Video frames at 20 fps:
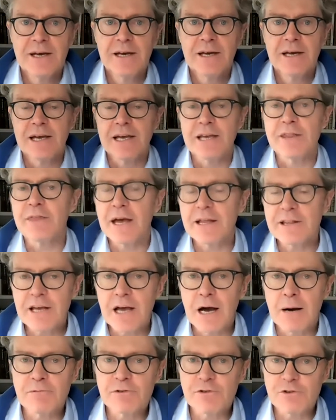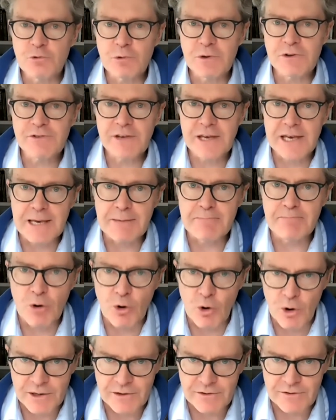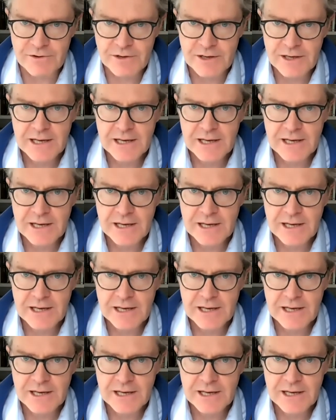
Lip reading: He then comes to his key point.